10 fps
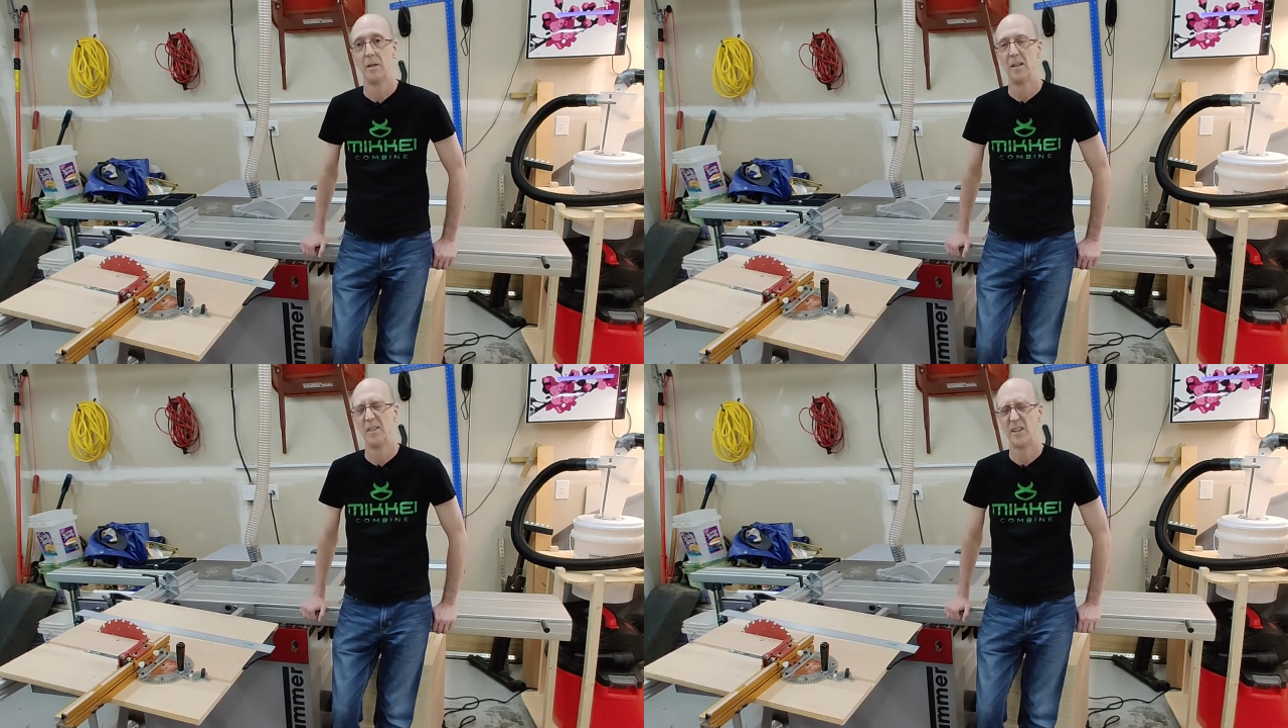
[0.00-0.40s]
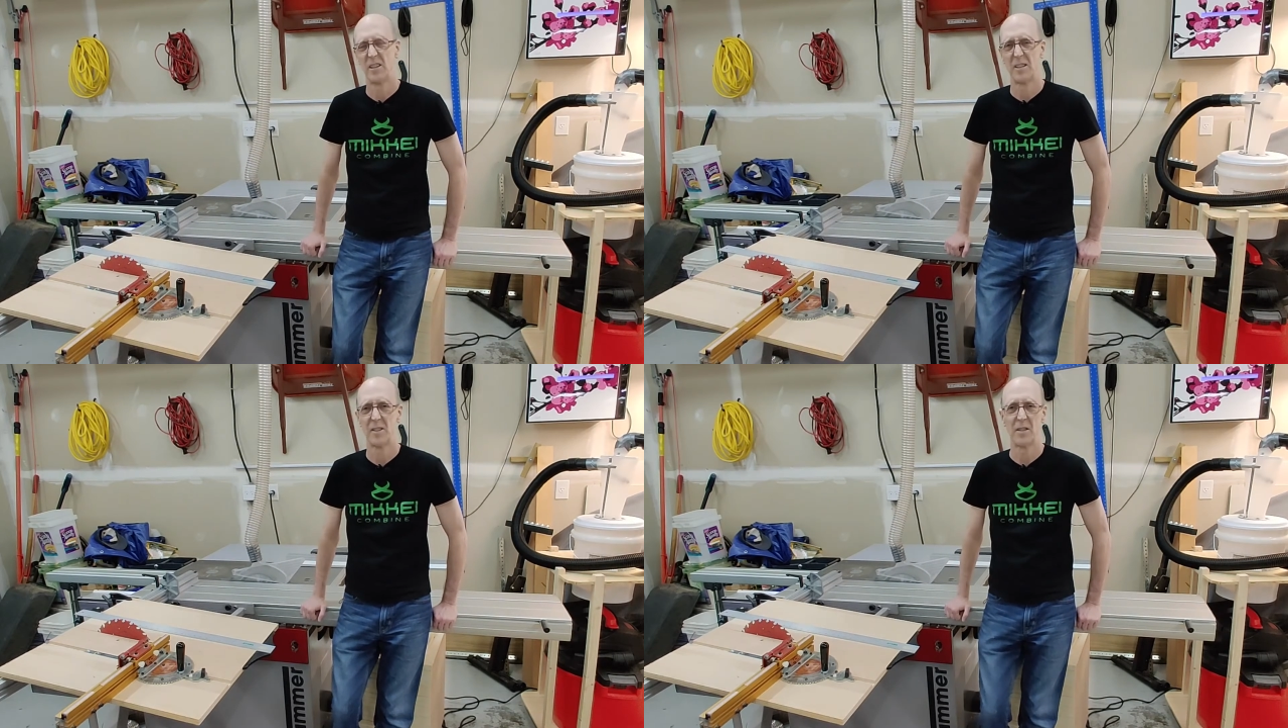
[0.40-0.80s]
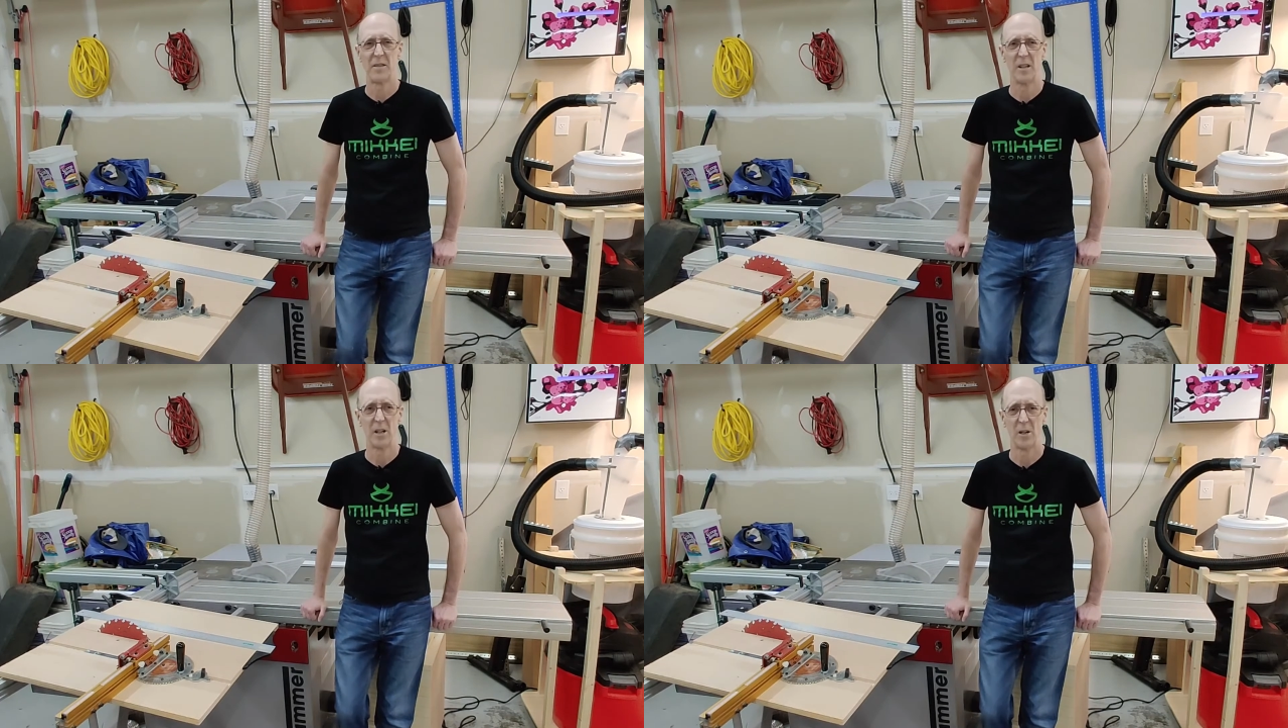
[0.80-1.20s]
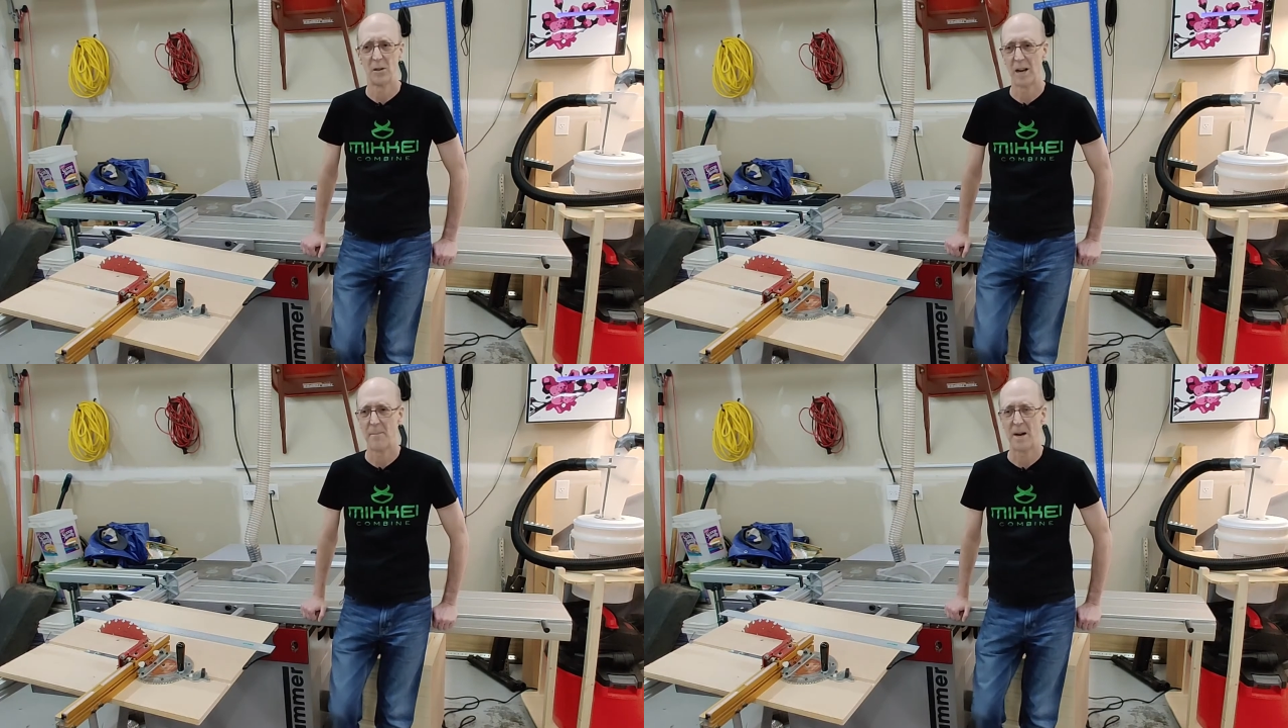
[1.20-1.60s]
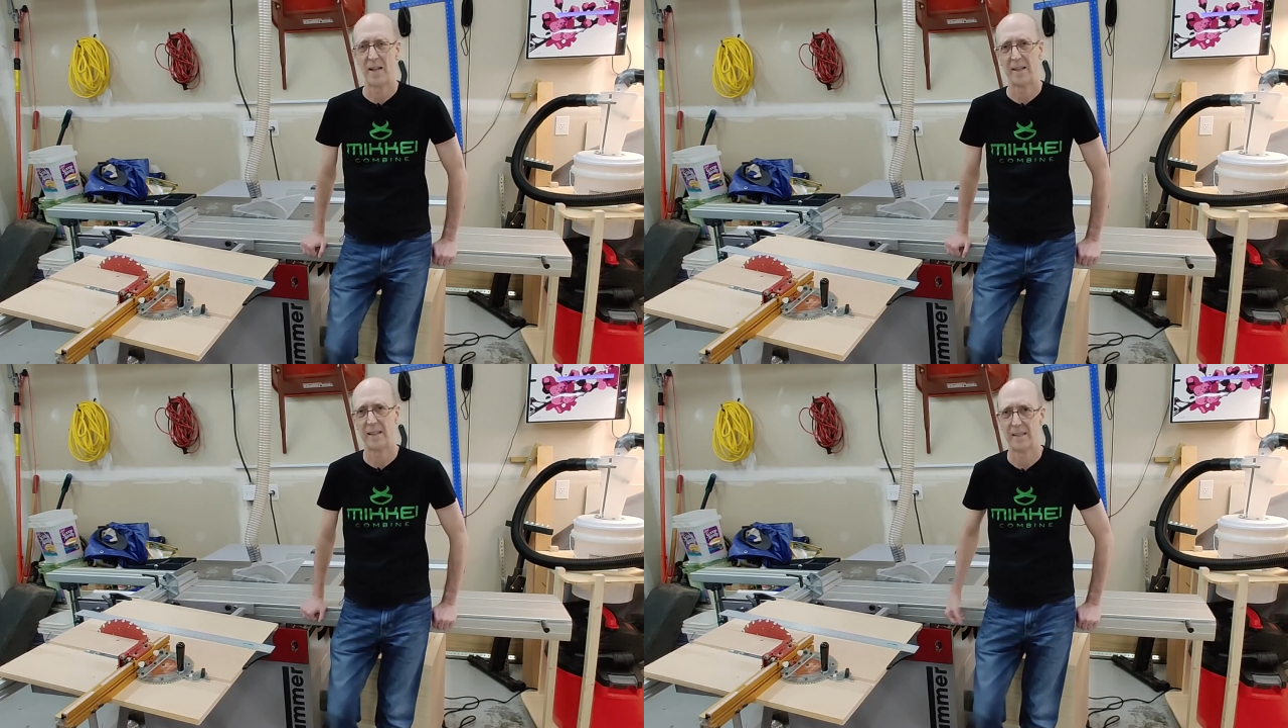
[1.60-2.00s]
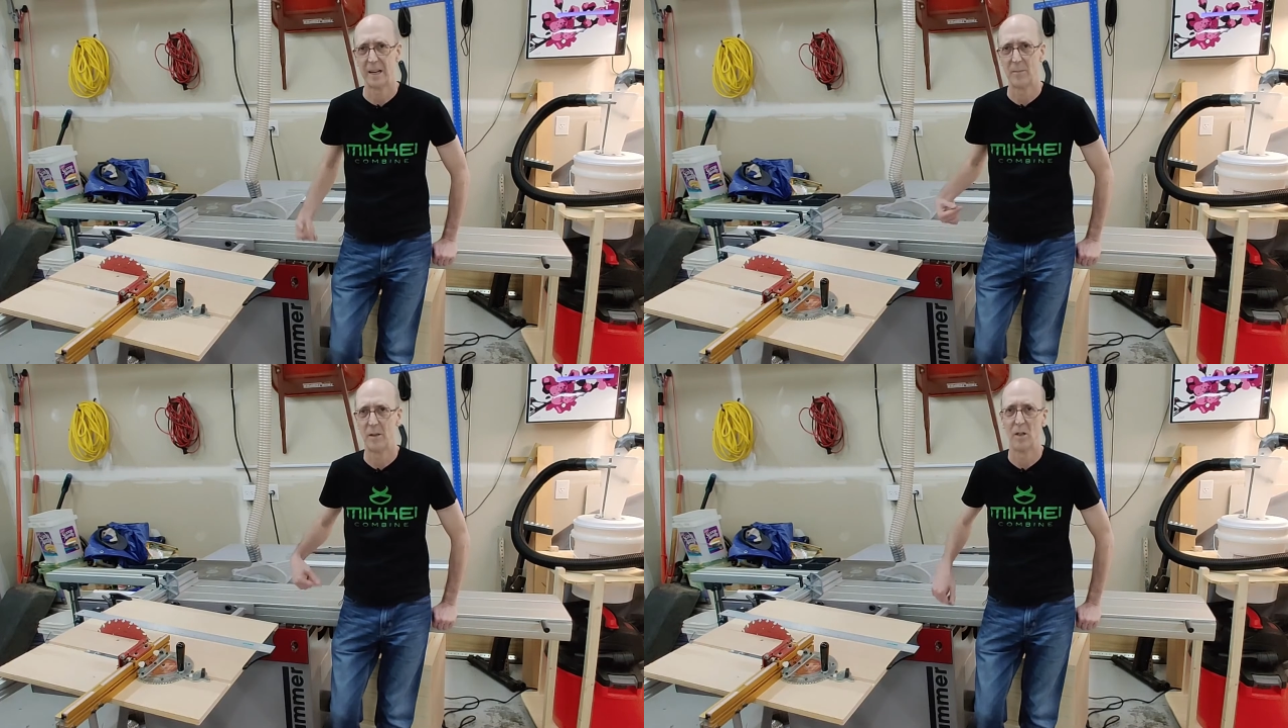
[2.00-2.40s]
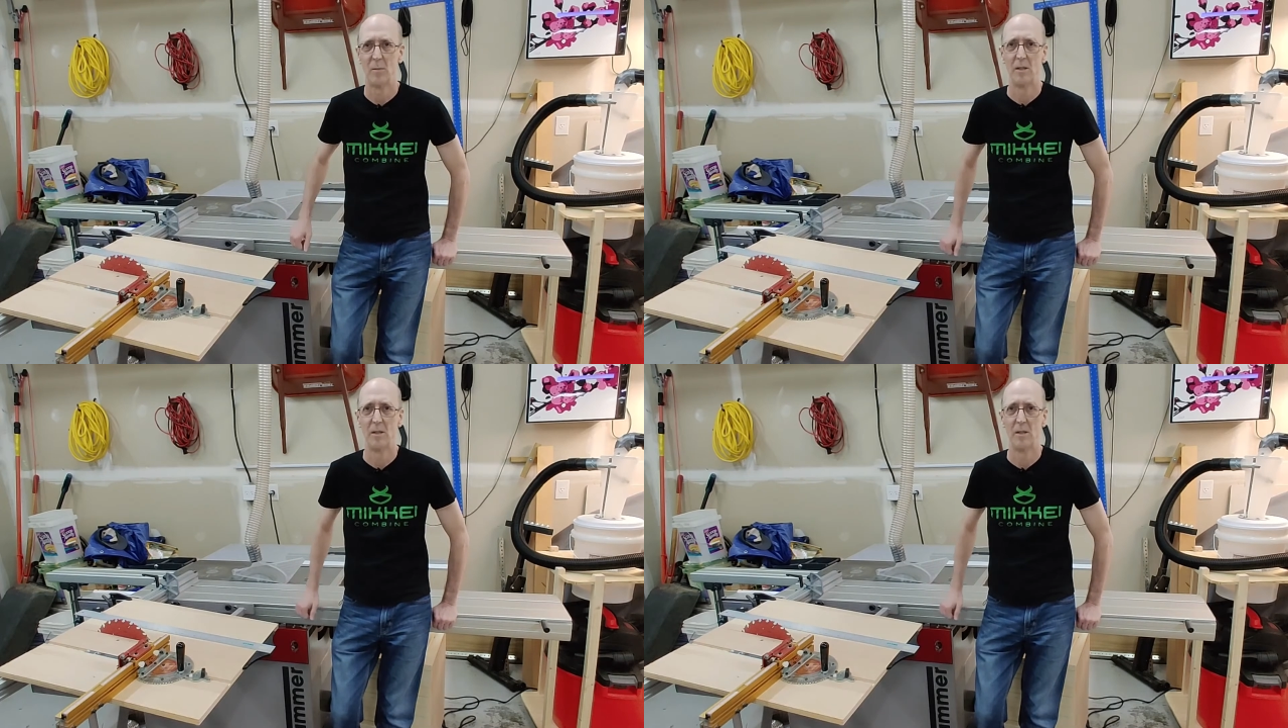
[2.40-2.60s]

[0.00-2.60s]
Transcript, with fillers: Uh, there's, there's a video, and I might link it down below,